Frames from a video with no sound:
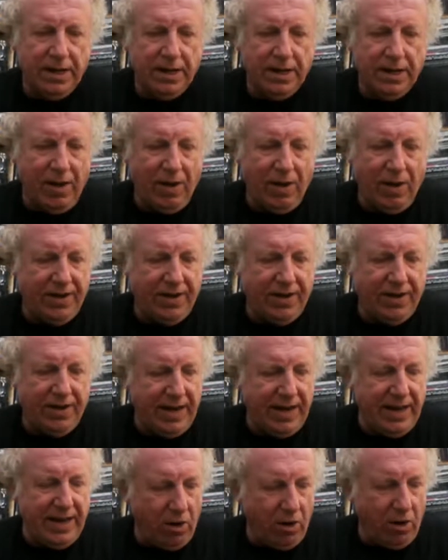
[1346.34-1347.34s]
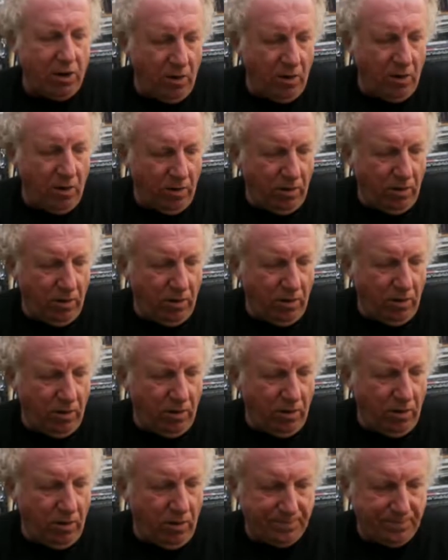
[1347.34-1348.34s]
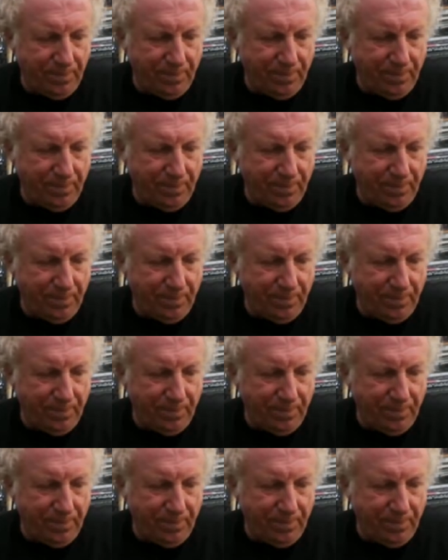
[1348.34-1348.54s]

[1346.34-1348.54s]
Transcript: So I then call Madeleine